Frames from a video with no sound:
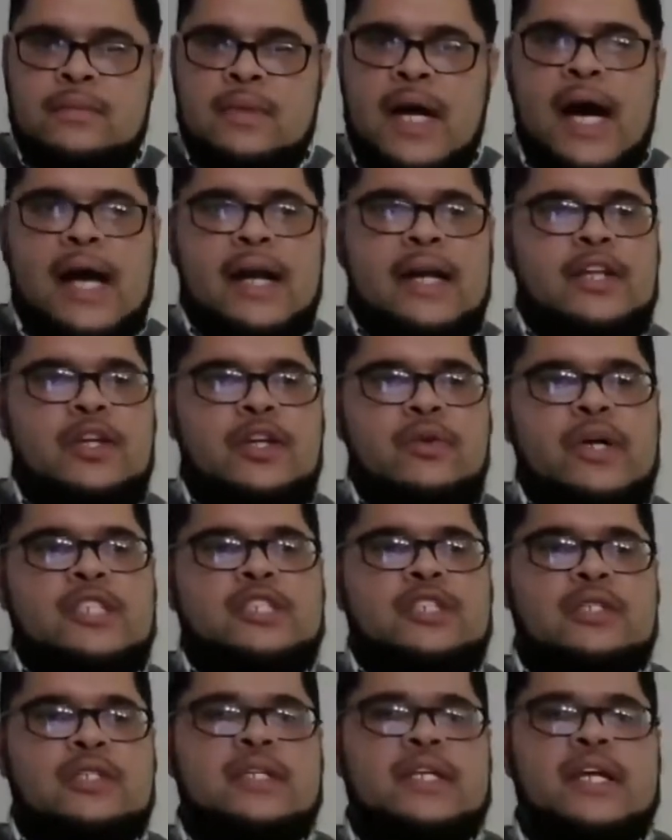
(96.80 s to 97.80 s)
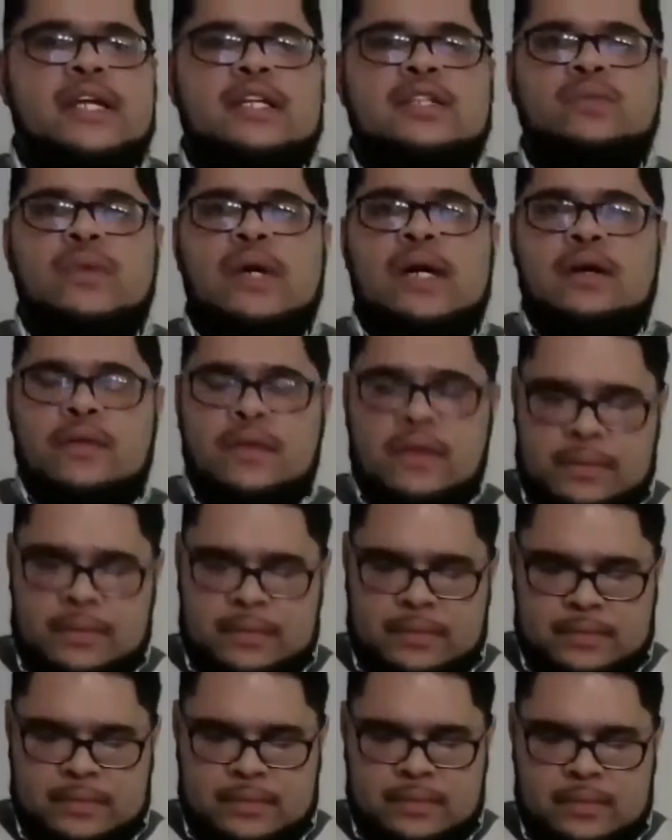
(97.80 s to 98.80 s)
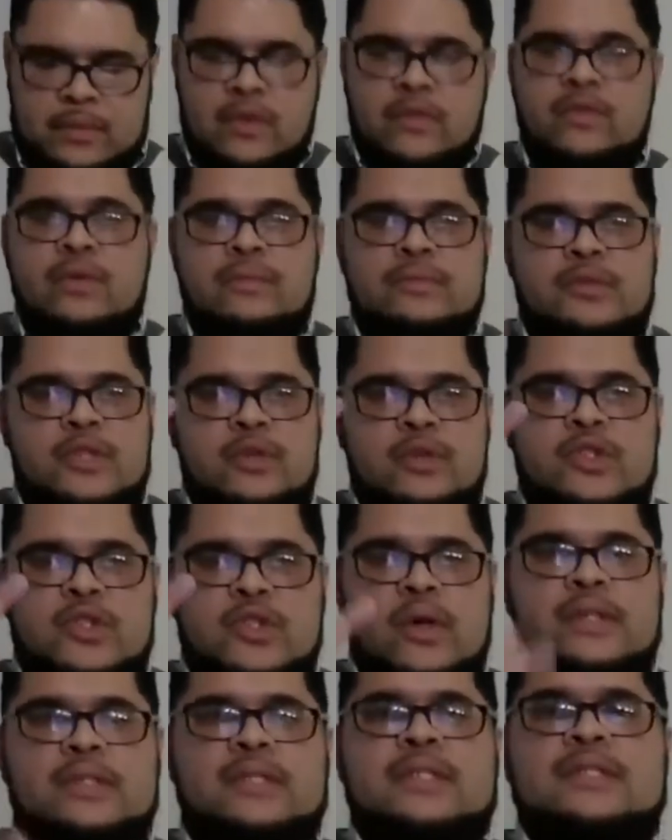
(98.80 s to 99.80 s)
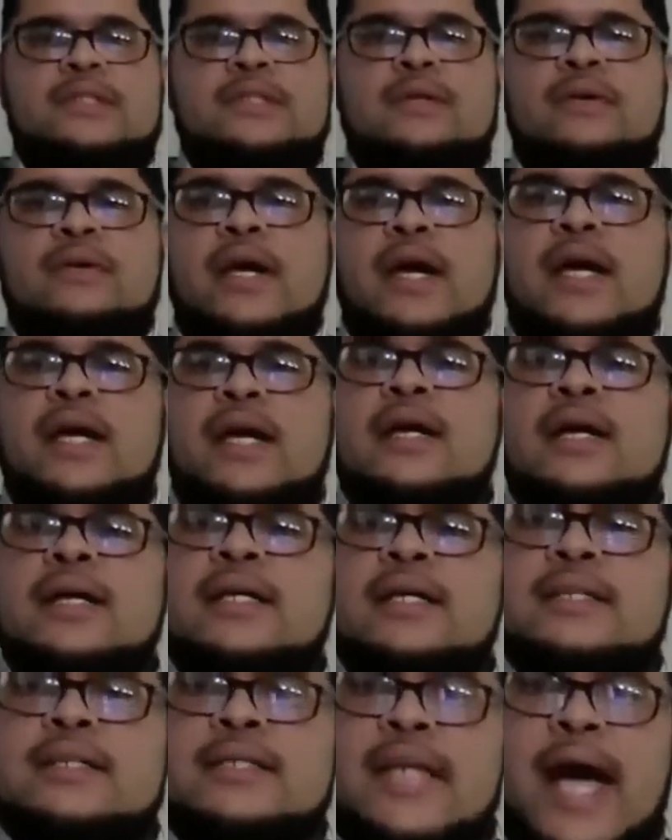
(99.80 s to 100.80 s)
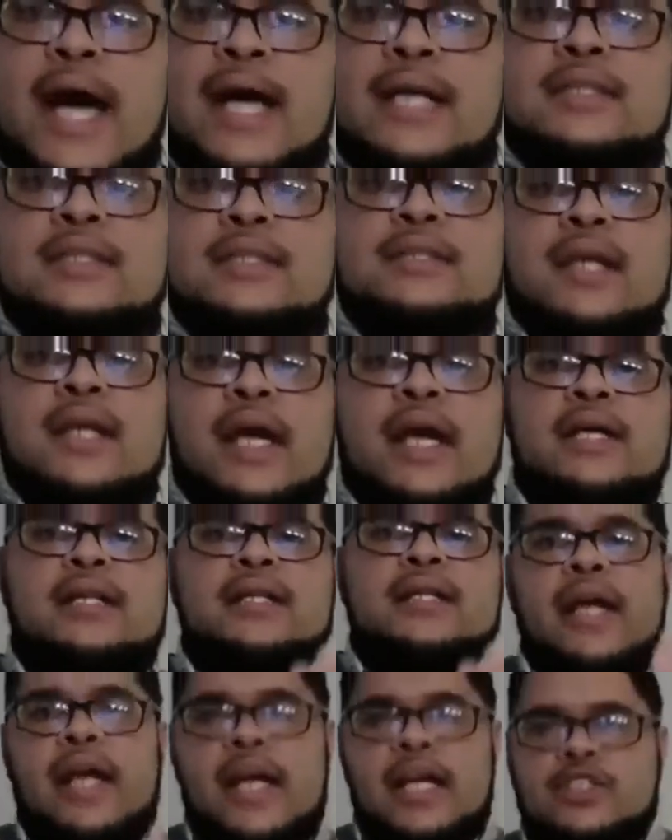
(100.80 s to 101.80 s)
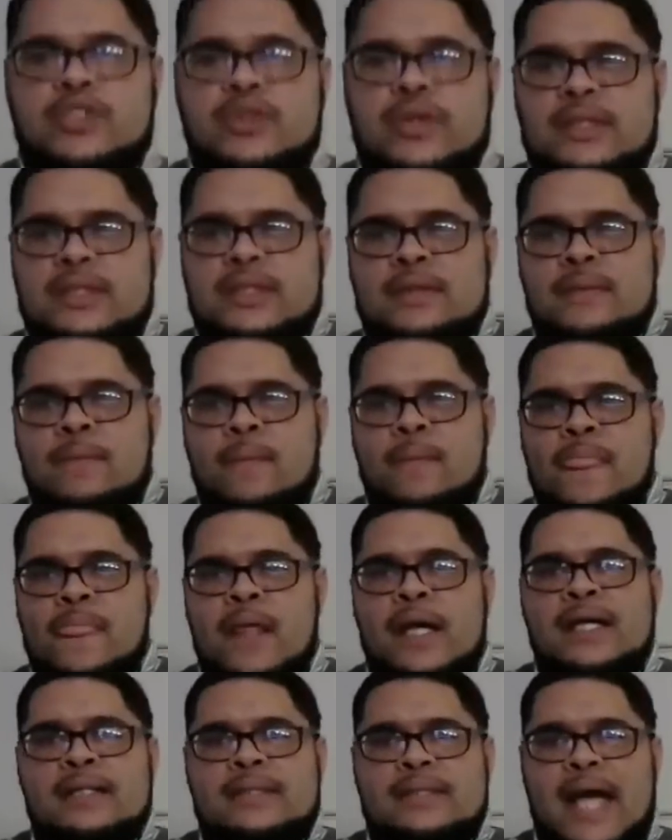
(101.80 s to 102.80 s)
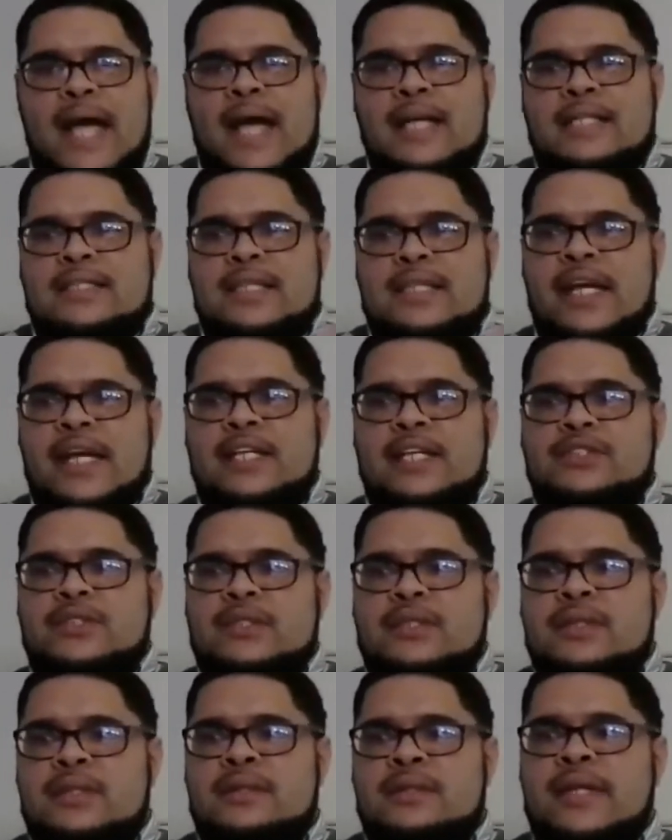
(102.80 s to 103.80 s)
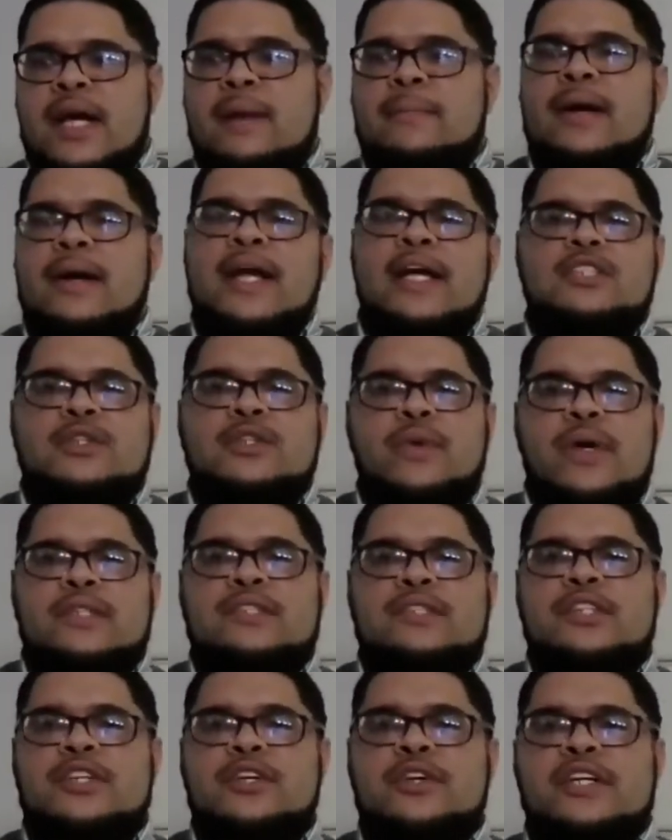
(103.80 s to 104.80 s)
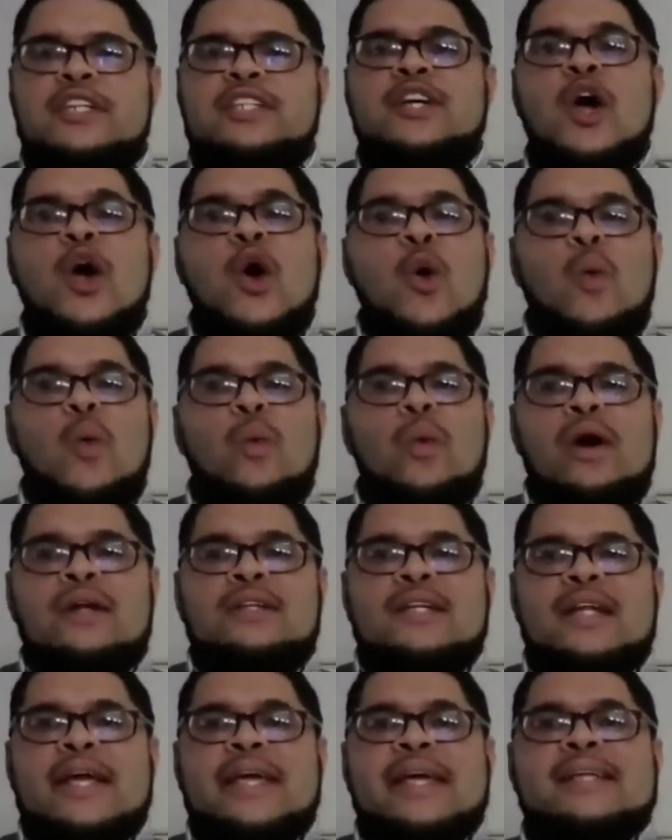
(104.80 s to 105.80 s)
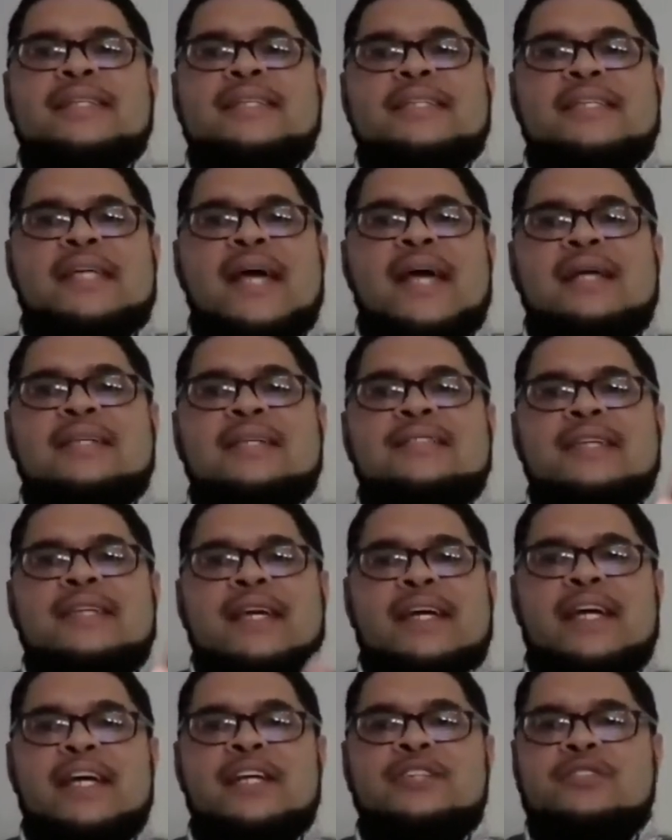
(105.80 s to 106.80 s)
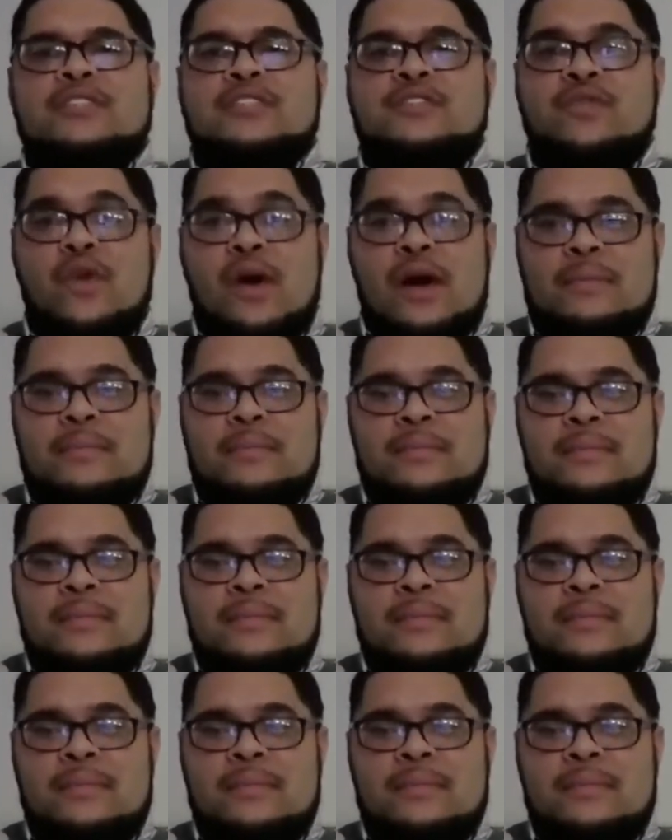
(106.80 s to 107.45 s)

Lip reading: How did the U.S. Treasury get its wealth? From two sources, okay? Taxes and interest. Taxes and interest. Now, my next question to you is, where did they get the taxes and interest from?